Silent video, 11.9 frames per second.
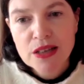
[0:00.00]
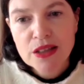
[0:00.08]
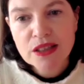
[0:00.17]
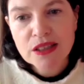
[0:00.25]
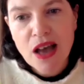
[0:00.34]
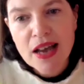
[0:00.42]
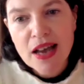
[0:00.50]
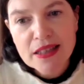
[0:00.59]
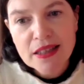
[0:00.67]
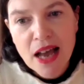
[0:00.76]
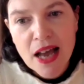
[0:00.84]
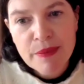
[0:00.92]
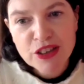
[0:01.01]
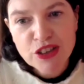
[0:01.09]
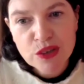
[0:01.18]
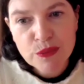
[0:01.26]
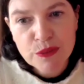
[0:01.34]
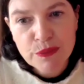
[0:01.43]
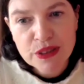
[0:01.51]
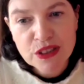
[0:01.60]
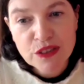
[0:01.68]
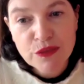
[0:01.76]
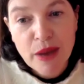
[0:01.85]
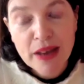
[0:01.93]
the site that I mentioned with
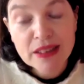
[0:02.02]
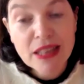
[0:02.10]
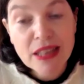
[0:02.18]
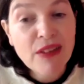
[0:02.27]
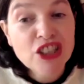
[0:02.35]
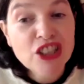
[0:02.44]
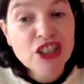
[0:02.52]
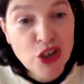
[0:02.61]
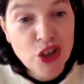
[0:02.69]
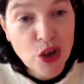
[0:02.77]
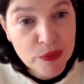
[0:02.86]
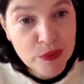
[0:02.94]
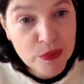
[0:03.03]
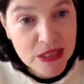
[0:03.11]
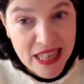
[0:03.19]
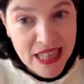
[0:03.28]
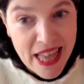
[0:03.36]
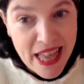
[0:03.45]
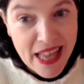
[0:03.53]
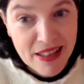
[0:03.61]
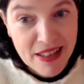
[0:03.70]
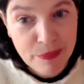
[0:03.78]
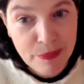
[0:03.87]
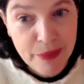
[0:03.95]
Prince of Wales, they've actually adopted
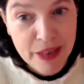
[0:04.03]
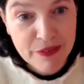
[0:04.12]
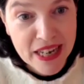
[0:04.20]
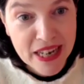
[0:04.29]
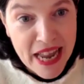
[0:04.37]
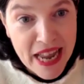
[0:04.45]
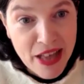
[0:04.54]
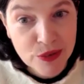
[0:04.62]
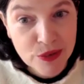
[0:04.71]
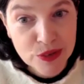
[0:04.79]
their bit of canal.